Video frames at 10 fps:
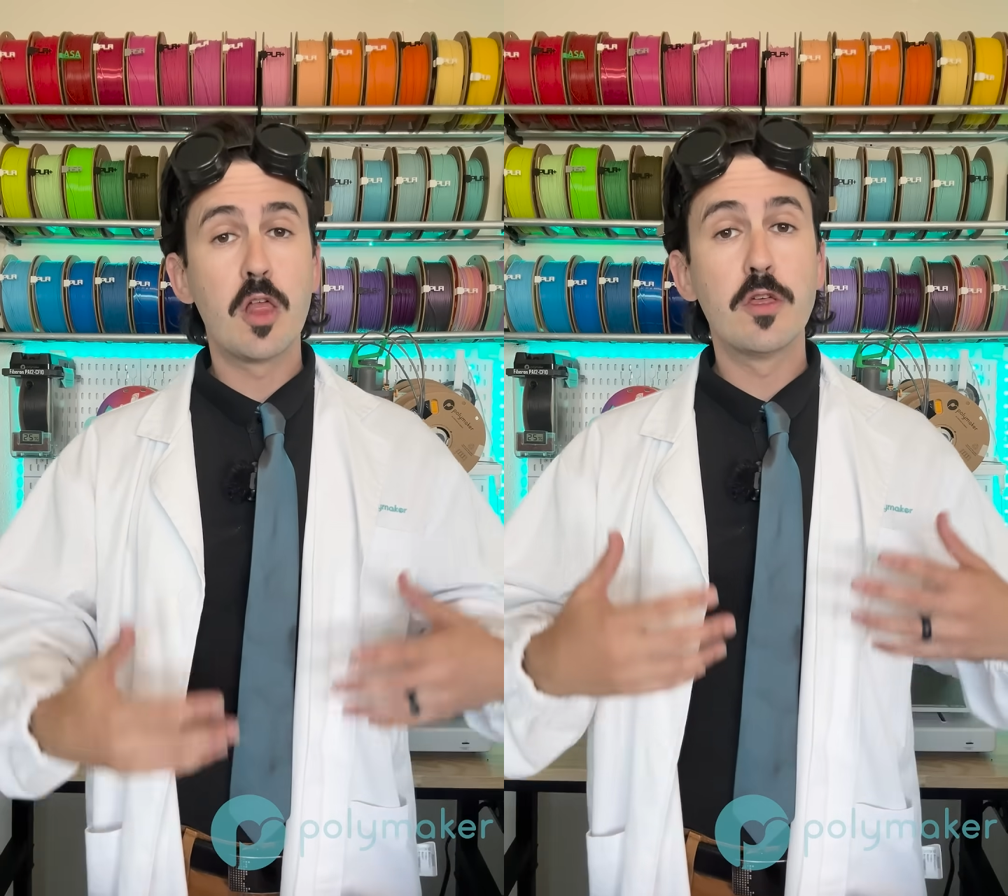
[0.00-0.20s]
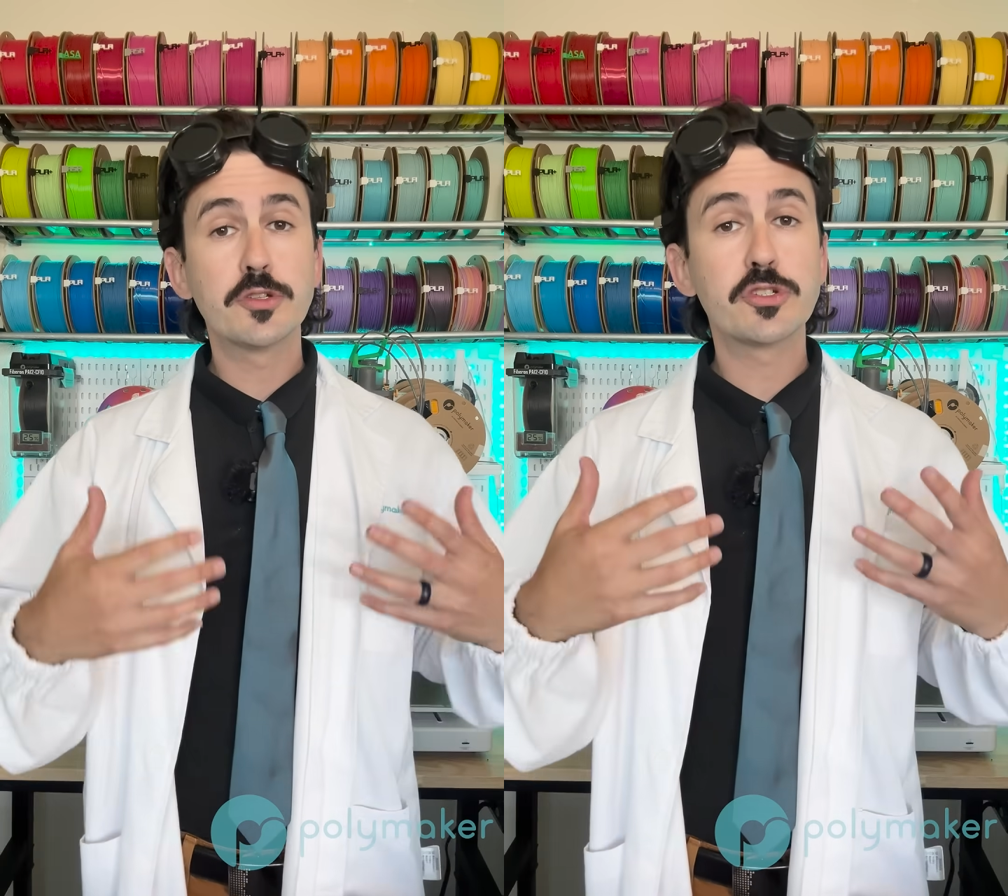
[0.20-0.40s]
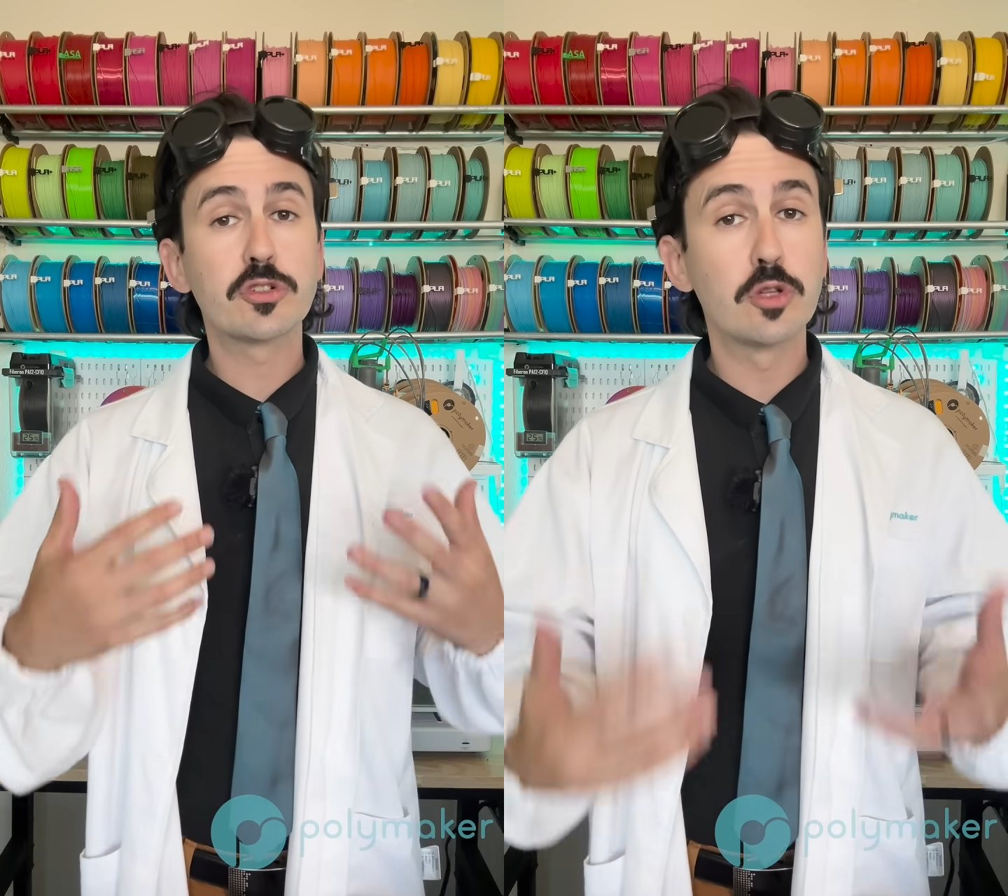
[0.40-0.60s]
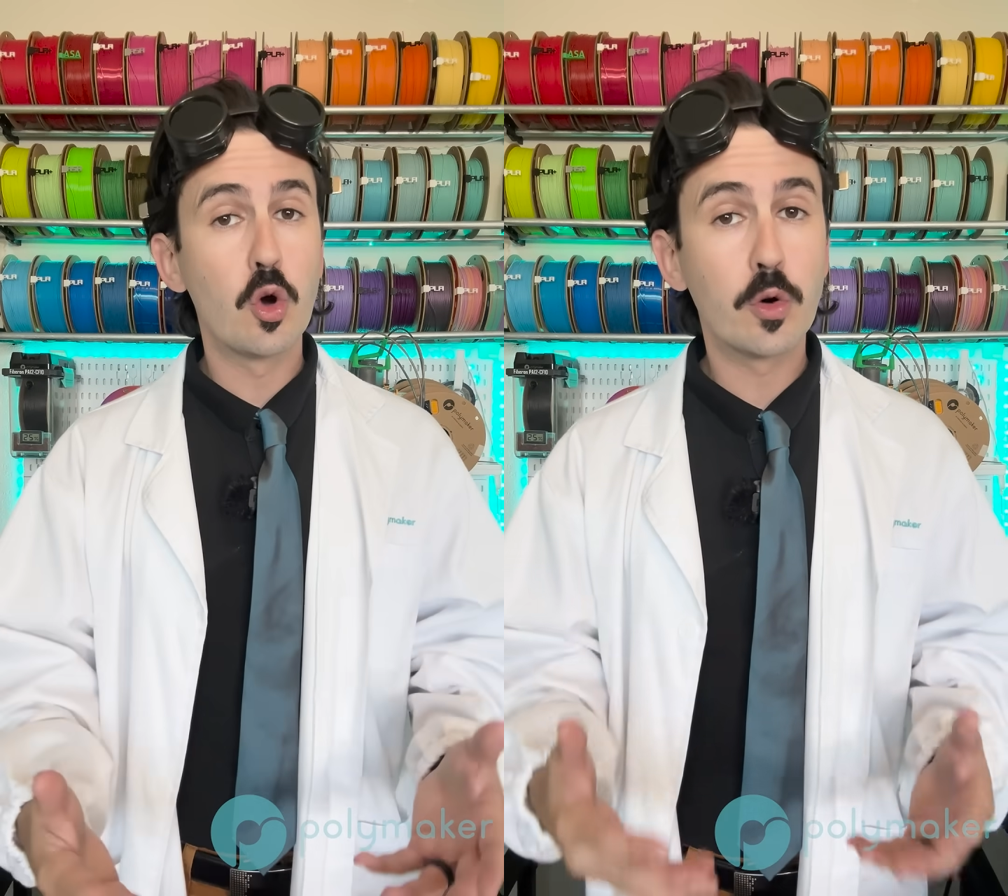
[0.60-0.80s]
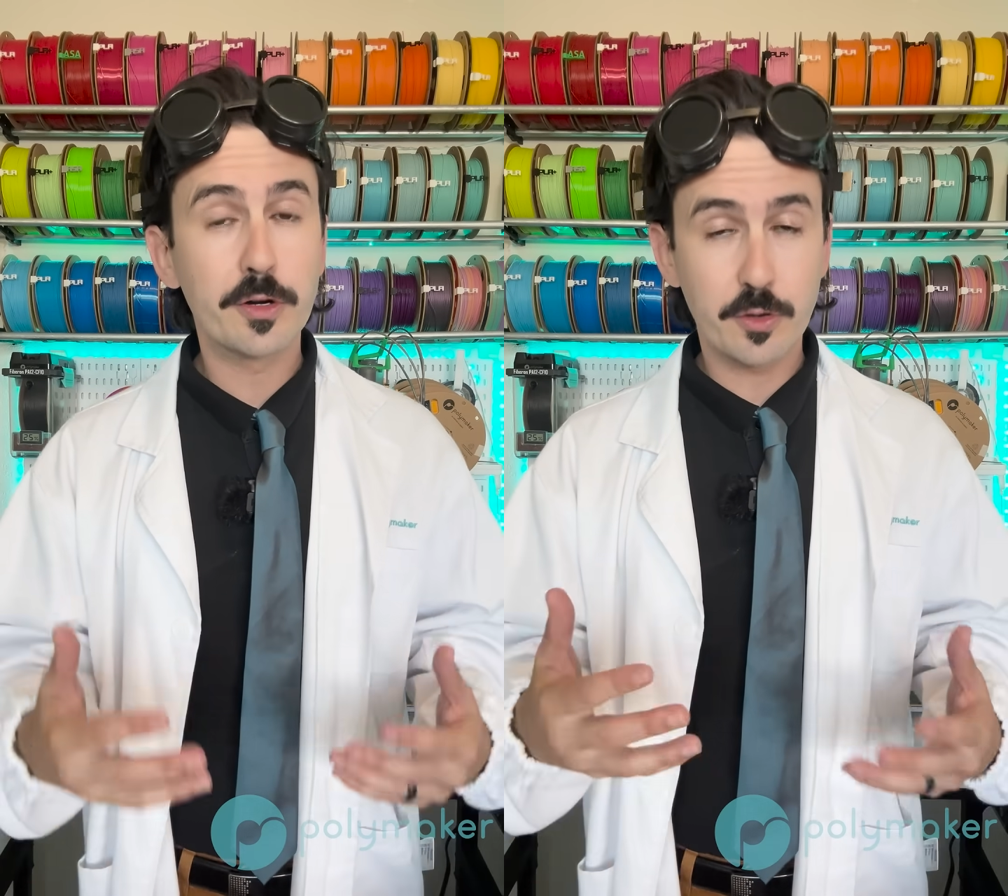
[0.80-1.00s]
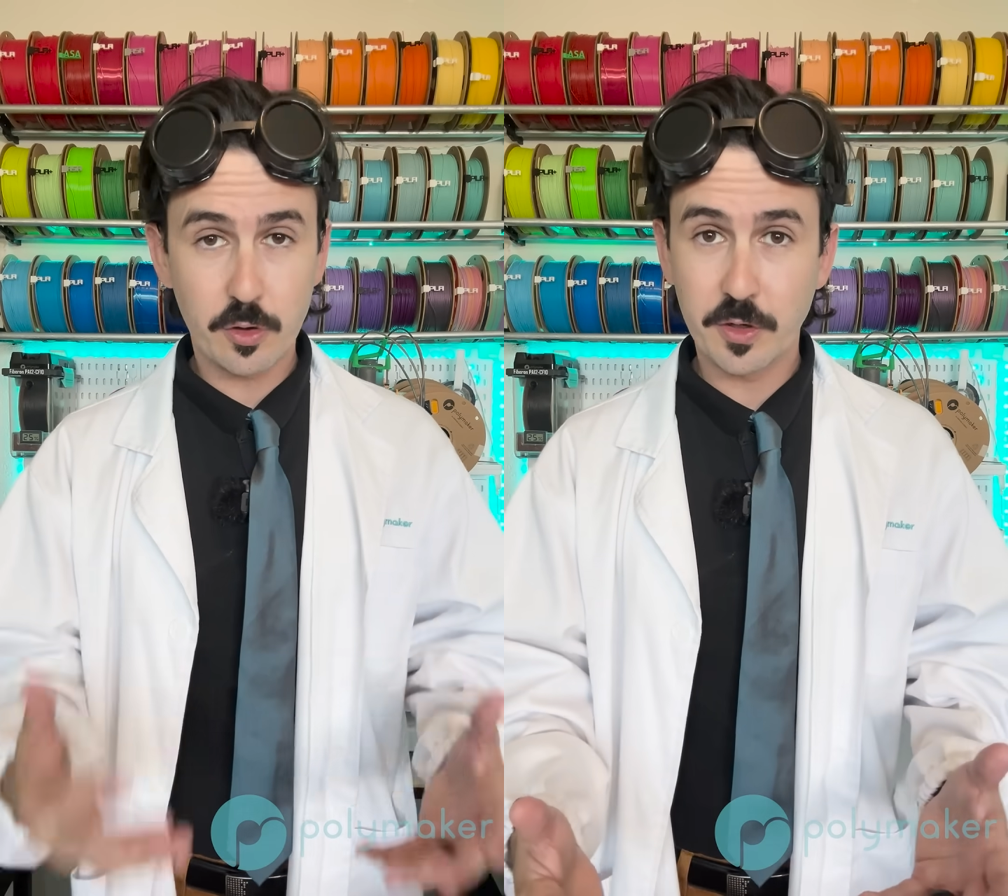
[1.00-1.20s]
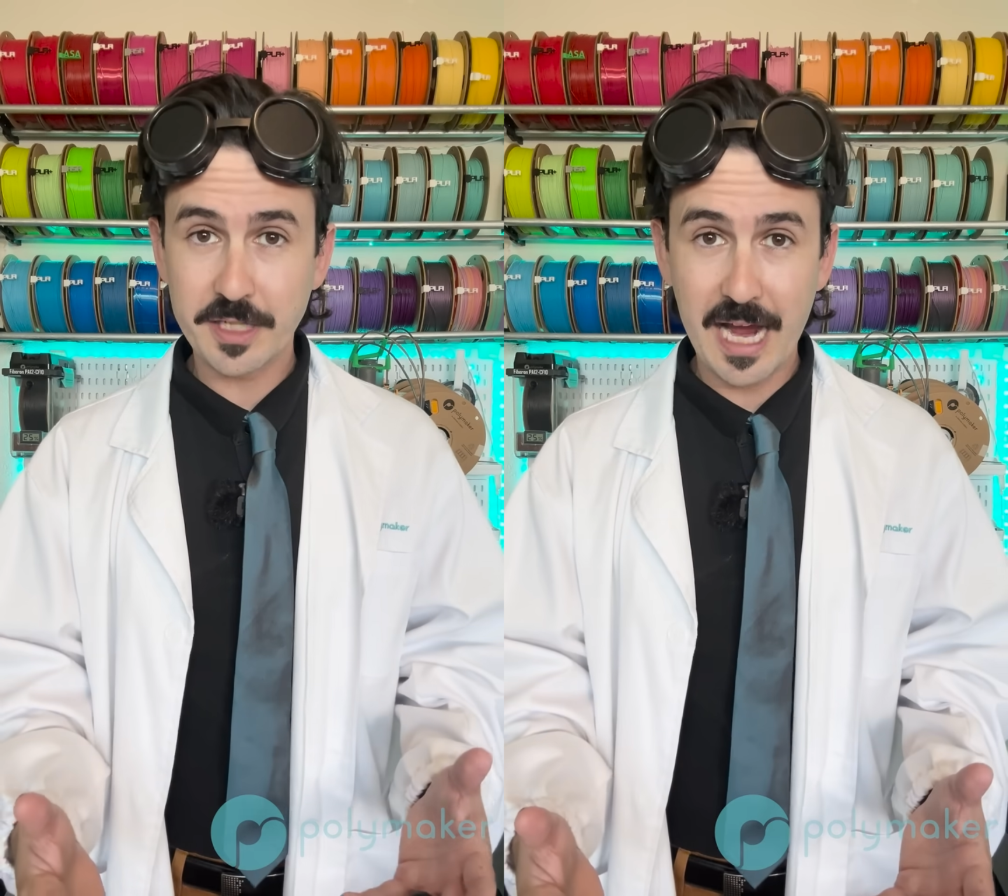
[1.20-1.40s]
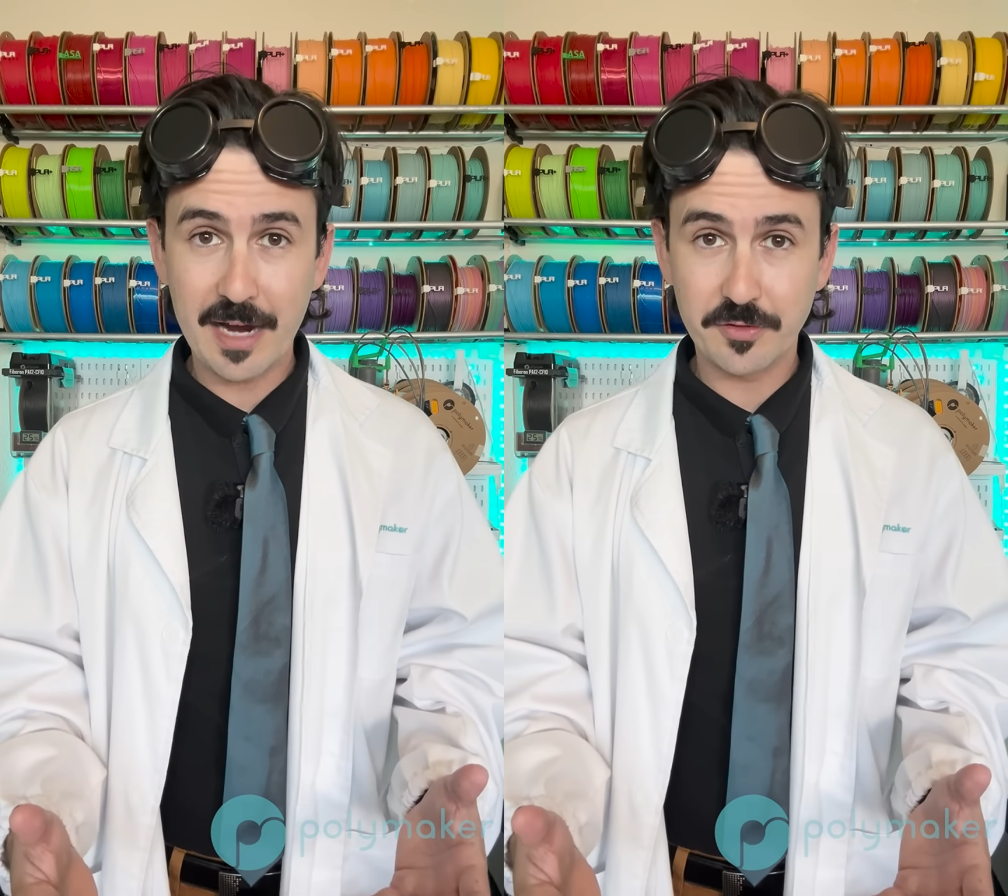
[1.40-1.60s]
the slower you're going
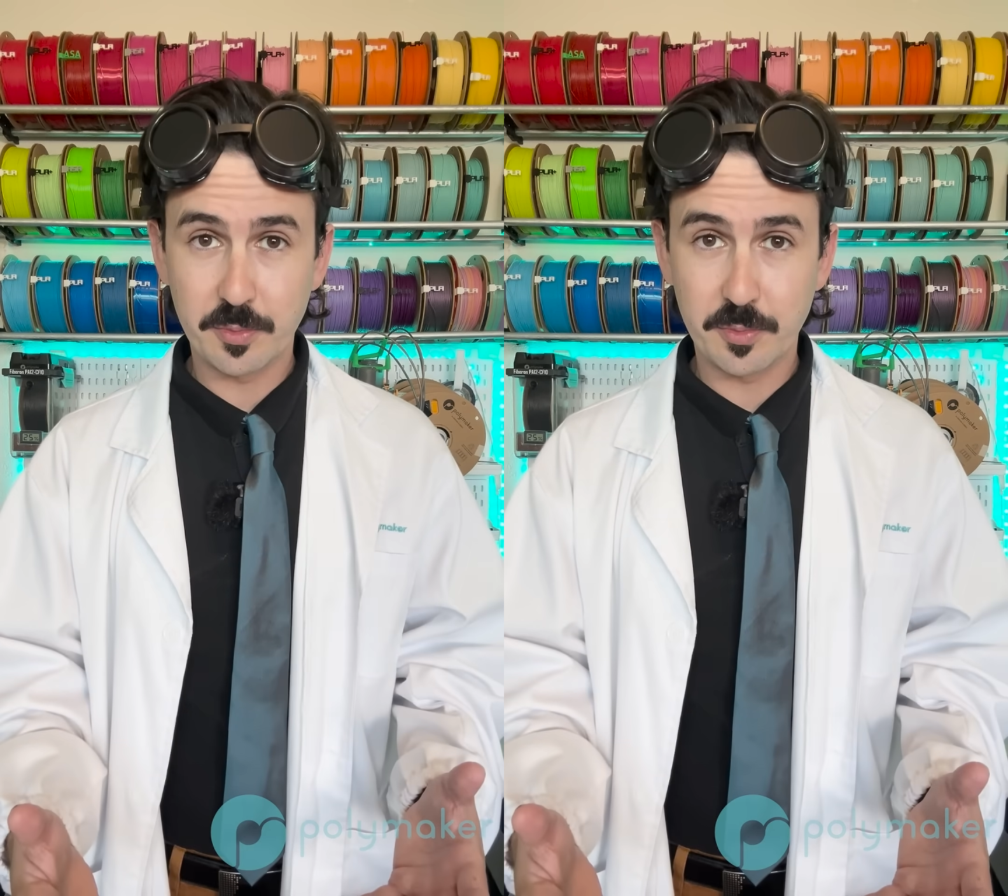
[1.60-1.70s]
to have to